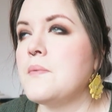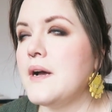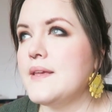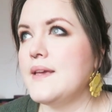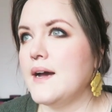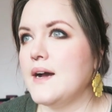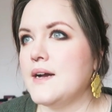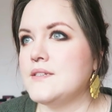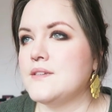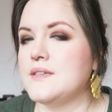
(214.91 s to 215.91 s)
but yeah,
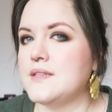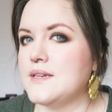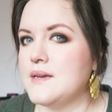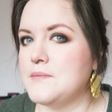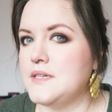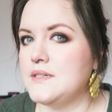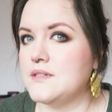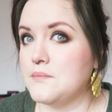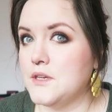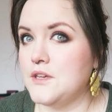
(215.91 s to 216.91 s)
I don't think they'd let me
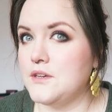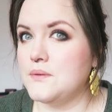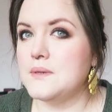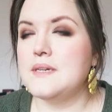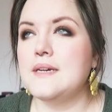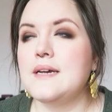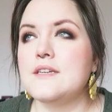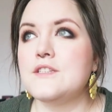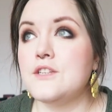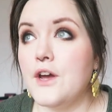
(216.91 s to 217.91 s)
jump the queue.
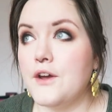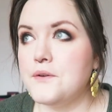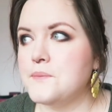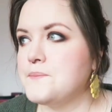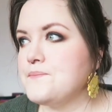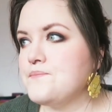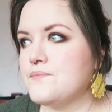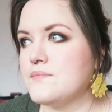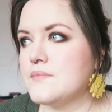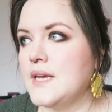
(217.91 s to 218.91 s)
So
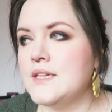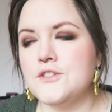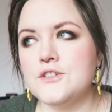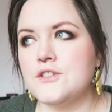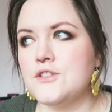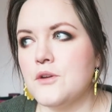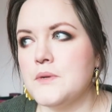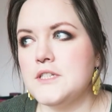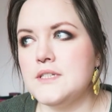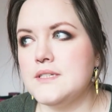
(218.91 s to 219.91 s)
it's just so
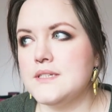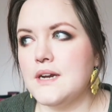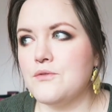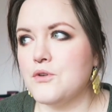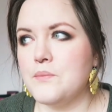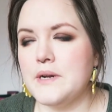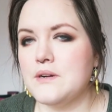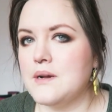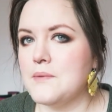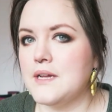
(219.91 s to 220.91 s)
much easier to have Royal Mail
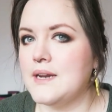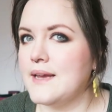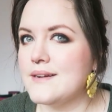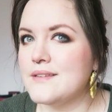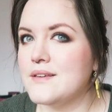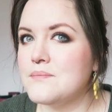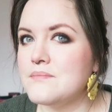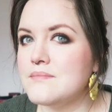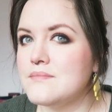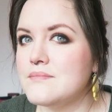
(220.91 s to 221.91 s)
come and collect
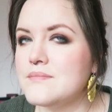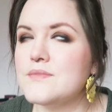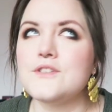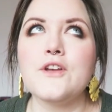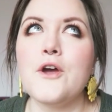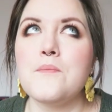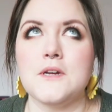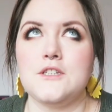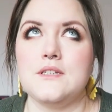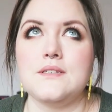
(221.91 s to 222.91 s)
them. So
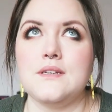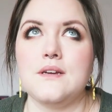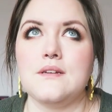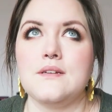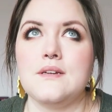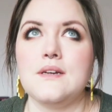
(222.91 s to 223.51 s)
much easier.